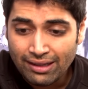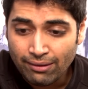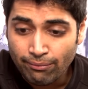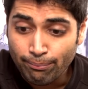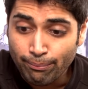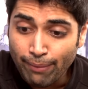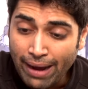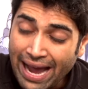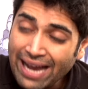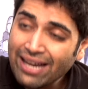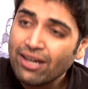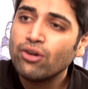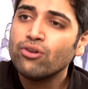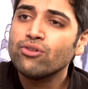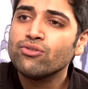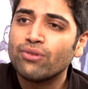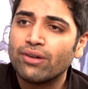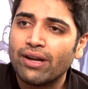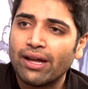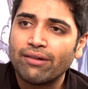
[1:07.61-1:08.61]
the
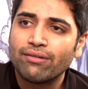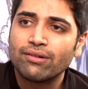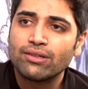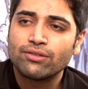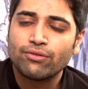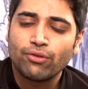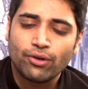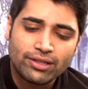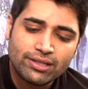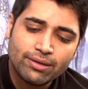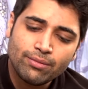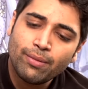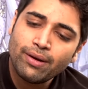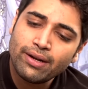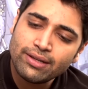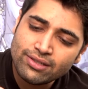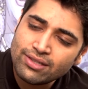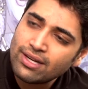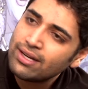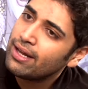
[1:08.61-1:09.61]
backgrounds were diverse. For
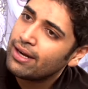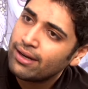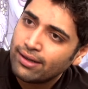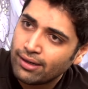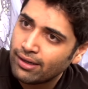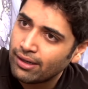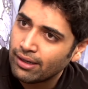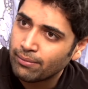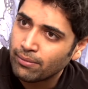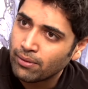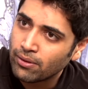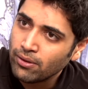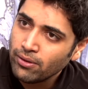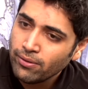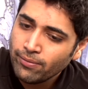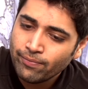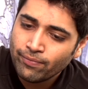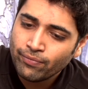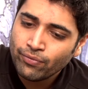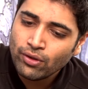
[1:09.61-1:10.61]
example, an assistant director team lo
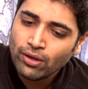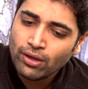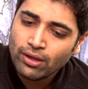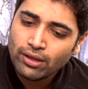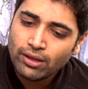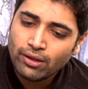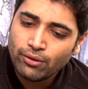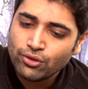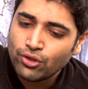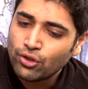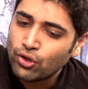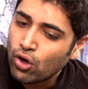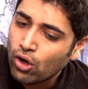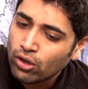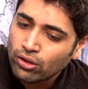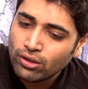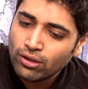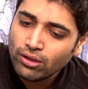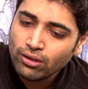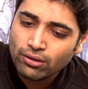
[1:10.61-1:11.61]
there was a
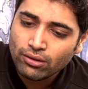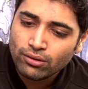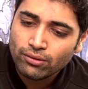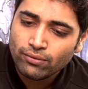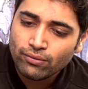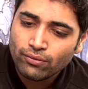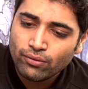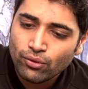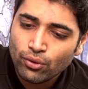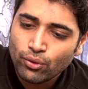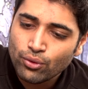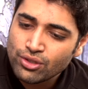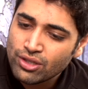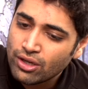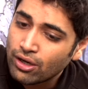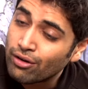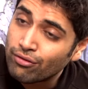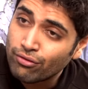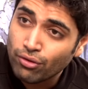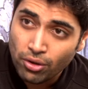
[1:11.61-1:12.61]
doctor who was
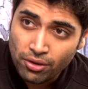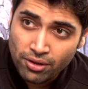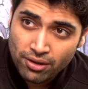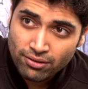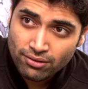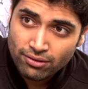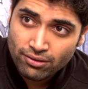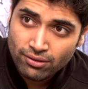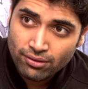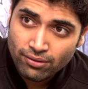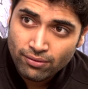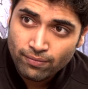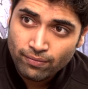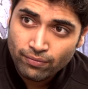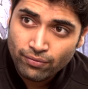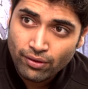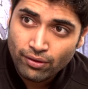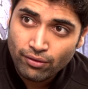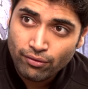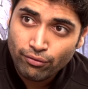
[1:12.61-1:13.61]
in her 40s
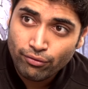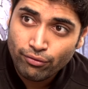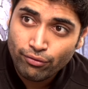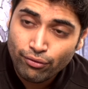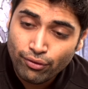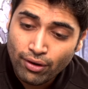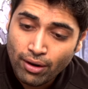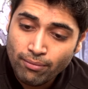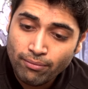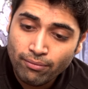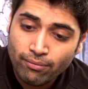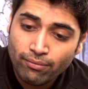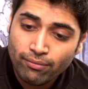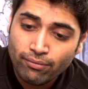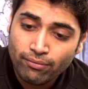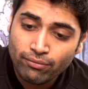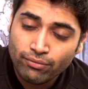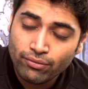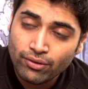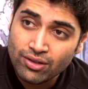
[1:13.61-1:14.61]
from
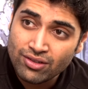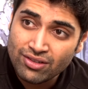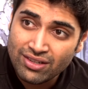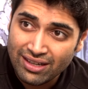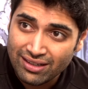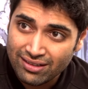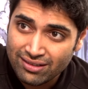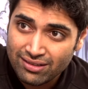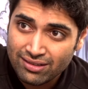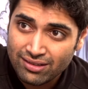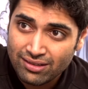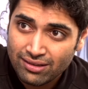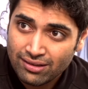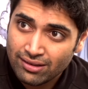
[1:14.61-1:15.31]
the states.